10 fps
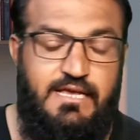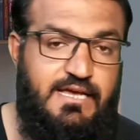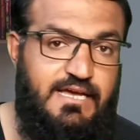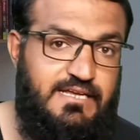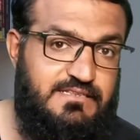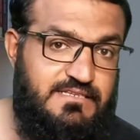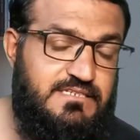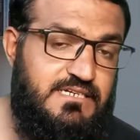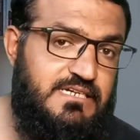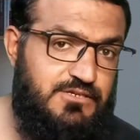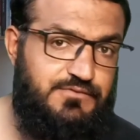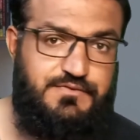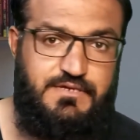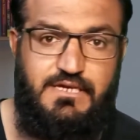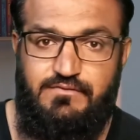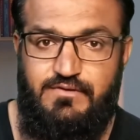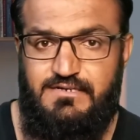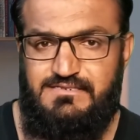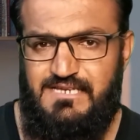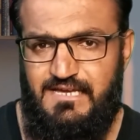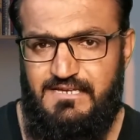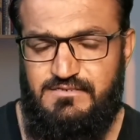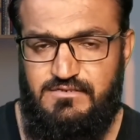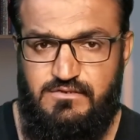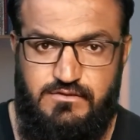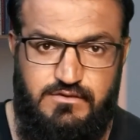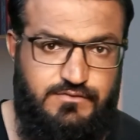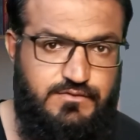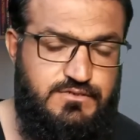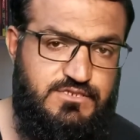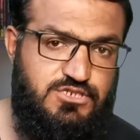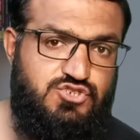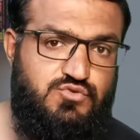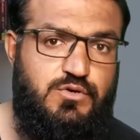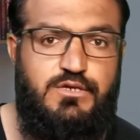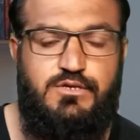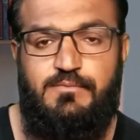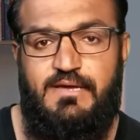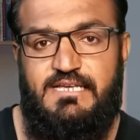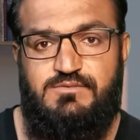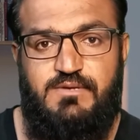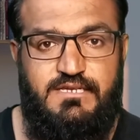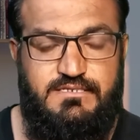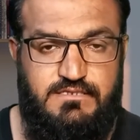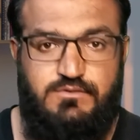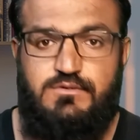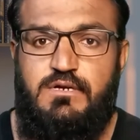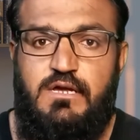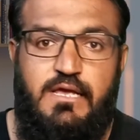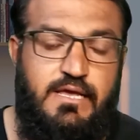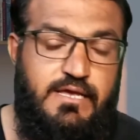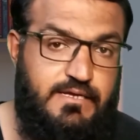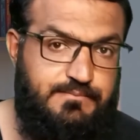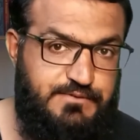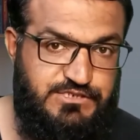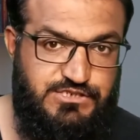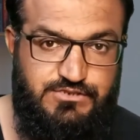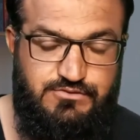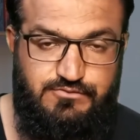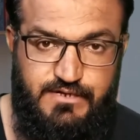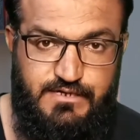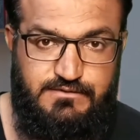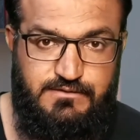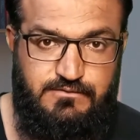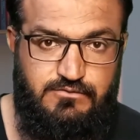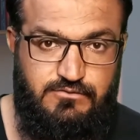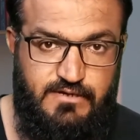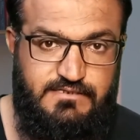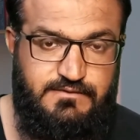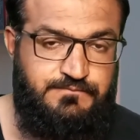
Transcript: and this kind of keywords has lower search volume as well as lower competition rate, right?